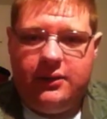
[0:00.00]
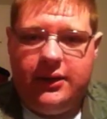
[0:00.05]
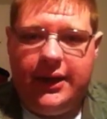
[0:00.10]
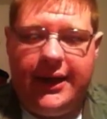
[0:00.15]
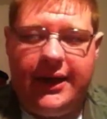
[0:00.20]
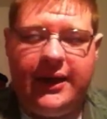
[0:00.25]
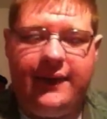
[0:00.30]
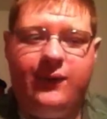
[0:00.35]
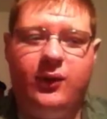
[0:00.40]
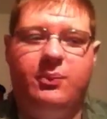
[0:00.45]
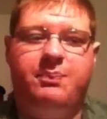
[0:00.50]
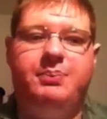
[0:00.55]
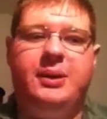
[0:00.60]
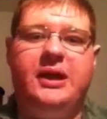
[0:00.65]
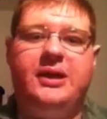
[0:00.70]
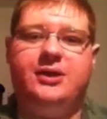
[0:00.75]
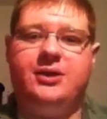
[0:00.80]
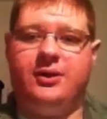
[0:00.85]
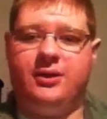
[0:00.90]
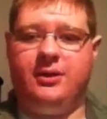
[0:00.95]
They give you
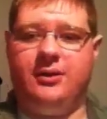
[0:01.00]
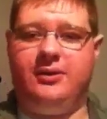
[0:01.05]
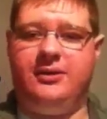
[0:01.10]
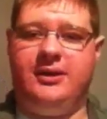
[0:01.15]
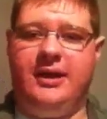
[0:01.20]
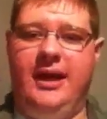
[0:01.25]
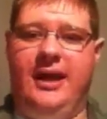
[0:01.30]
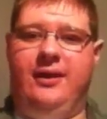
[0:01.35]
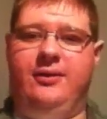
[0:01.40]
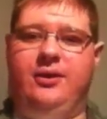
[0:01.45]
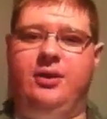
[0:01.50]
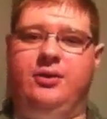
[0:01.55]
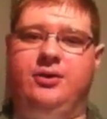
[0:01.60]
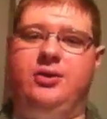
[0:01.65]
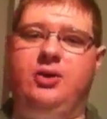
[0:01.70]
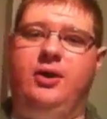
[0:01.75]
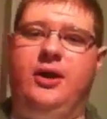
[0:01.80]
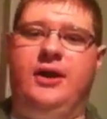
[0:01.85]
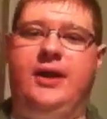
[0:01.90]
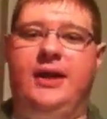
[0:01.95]
pictures, and they'll
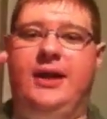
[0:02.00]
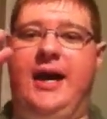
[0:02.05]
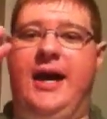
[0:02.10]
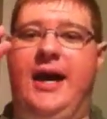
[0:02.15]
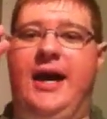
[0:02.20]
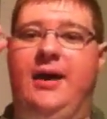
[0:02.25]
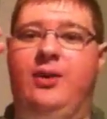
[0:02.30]
show like a guy